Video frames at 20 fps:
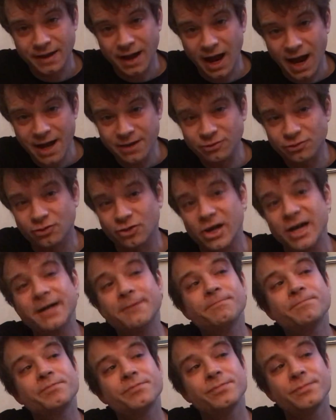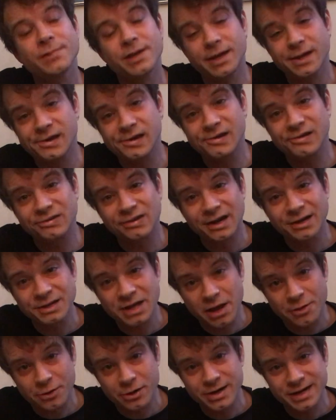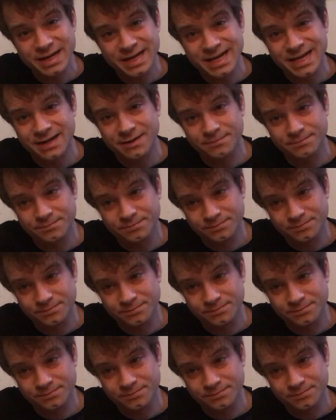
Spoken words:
the high string is another E.